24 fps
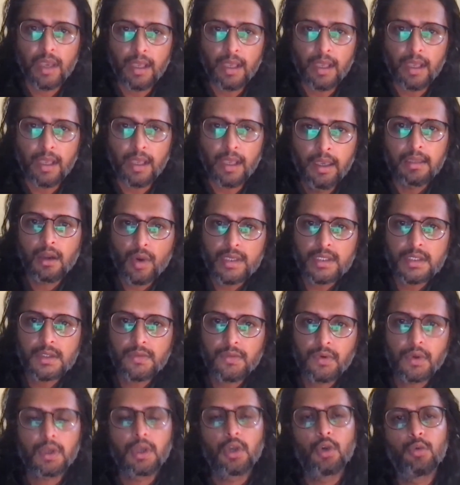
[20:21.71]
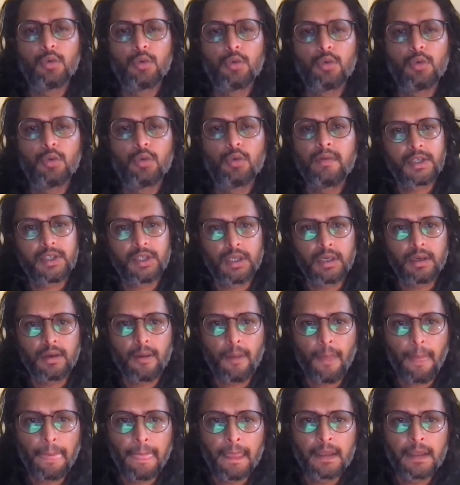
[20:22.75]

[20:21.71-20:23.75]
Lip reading: in their quest for human flourishing.